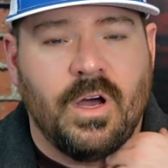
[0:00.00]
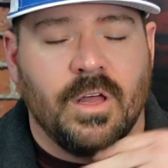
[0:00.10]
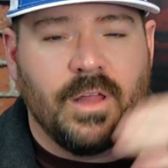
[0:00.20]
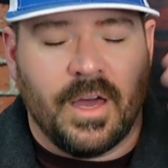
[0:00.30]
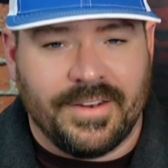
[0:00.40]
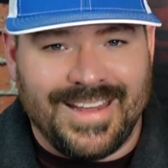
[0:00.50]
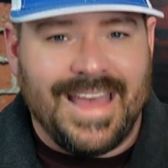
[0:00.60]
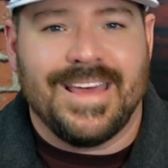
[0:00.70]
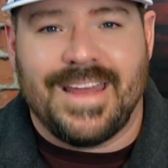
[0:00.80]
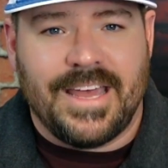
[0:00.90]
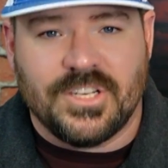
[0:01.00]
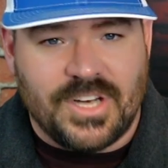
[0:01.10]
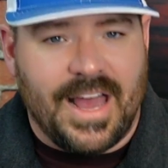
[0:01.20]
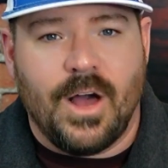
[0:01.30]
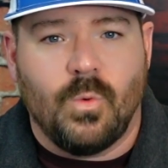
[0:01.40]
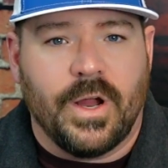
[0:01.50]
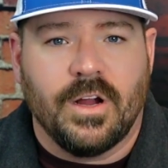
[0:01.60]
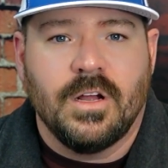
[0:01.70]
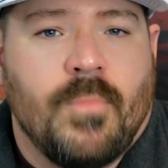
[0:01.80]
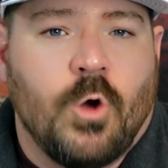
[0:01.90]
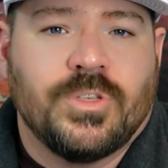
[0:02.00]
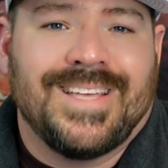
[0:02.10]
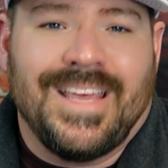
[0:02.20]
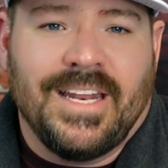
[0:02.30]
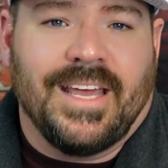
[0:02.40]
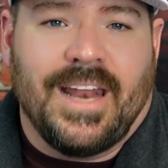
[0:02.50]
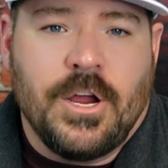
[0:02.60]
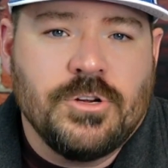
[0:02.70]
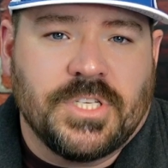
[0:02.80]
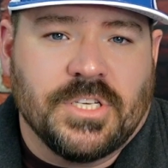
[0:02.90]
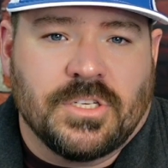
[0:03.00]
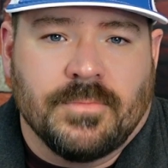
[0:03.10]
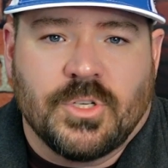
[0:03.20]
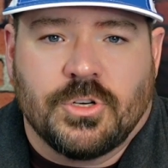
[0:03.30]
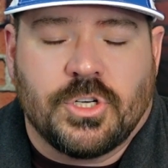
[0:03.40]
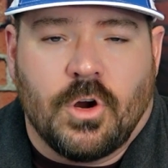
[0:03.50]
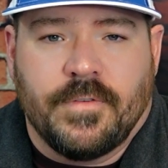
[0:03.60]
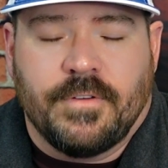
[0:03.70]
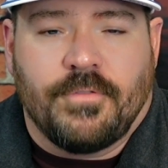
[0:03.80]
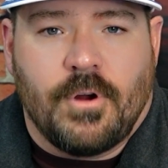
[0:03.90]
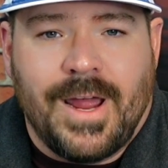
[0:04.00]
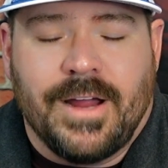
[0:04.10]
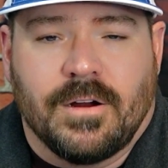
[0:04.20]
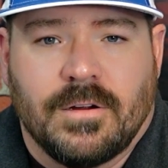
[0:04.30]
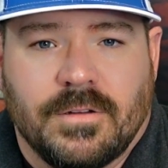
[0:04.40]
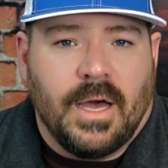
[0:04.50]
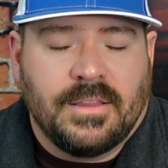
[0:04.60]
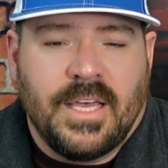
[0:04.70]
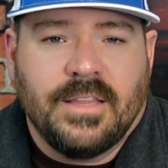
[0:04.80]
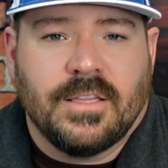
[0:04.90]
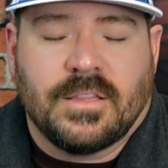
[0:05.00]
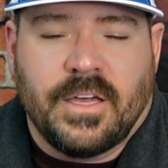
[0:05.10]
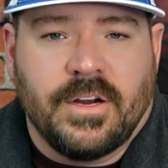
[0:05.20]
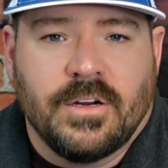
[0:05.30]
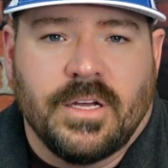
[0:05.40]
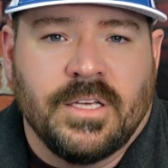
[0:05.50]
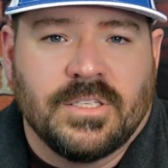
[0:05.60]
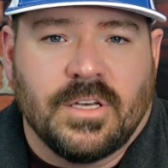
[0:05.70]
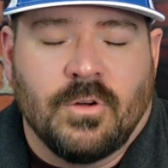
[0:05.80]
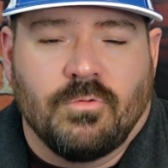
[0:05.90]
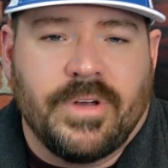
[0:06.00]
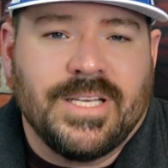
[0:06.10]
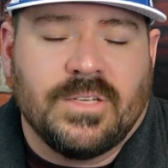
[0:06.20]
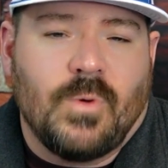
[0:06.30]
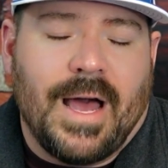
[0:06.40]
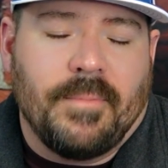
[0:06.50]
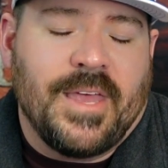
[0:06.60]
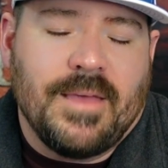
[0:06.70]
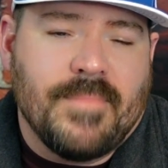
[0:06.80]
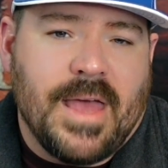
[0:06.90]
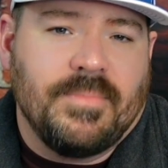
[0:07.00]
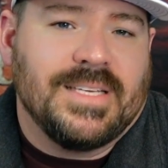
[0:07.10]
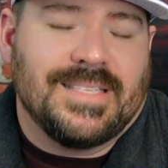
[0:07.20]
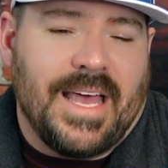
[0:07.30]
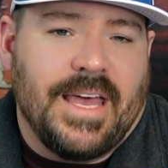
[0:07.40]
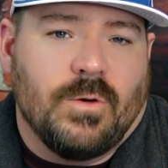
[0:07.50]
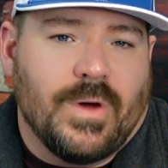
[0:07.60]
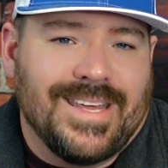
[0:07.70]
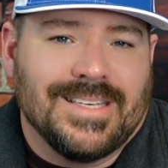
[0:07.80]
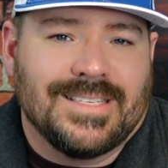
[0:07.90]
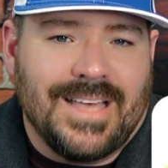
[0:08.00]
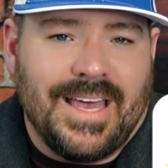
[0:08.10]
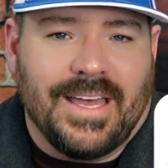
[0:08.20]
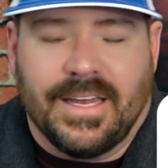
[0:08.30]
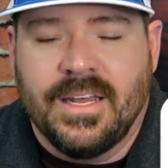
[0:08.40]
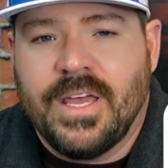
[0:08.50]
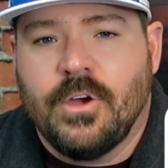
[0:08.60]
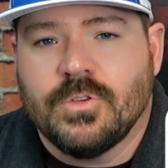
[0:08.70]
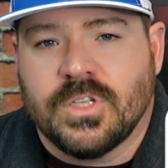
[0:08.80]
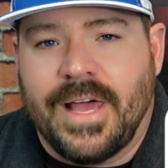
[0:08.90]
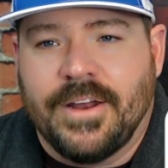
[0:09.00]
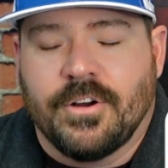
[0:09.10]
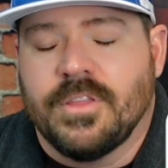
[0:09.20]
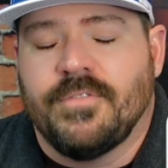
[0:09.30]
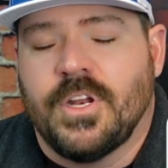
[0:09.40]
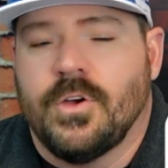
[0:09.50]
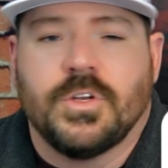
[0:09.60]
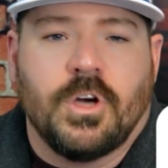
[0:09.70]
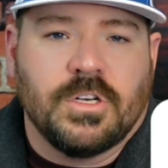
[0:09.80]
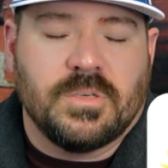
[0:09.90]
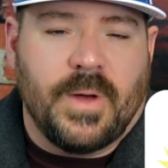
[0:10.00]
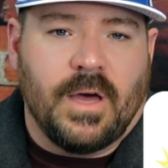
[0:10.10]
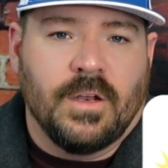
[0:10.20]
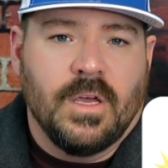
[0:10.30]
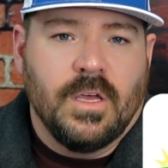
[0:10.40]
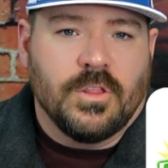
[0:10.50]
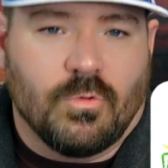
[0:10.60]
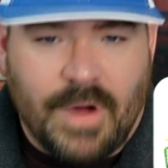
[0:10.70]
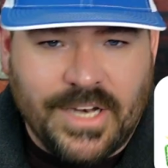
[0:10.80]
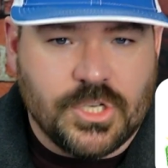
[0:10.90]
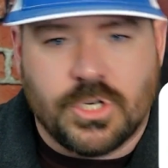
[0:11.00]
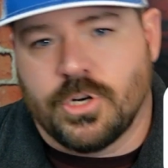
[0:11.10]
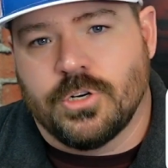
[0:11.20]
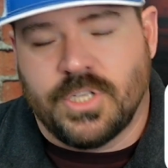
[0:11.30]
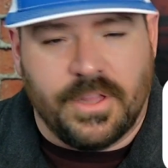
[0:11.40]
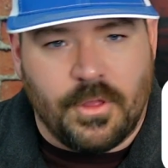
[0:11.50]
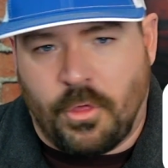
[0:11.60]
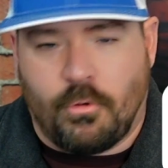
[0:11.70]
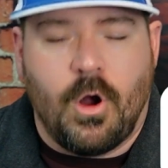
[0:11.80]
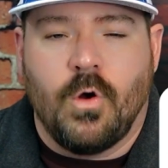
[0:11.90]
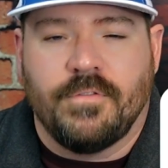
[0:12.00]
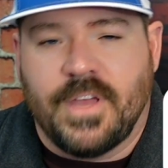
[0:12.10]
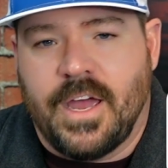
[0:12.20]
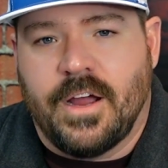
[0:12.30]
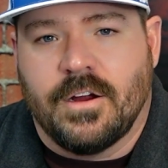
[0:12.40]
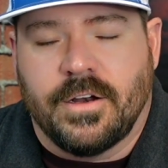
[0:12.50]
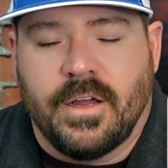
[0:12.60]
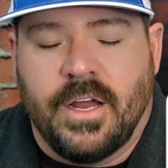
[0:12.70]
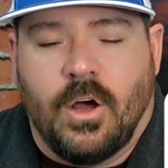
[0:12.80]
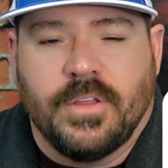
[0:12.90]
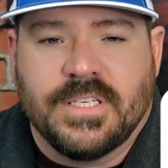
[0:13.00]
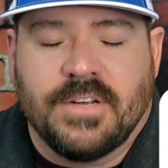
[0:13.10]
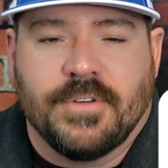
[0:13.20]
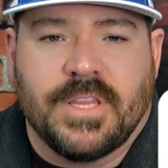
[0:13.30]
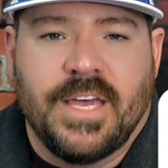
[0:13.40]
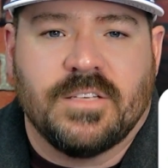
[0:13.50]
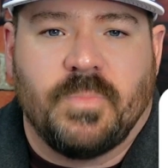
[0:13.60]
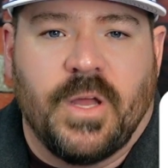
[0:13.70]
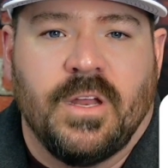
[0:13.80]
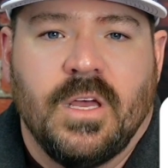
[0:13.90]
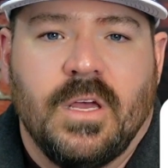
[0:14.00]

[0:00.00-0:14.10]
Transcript: a, a day and age now where most heating and air systems are starving for air. I think that there is a reason why he may be saying what he's saying. And he goes later in the video and talks about the registers and the throw of the air and, and all these different things. But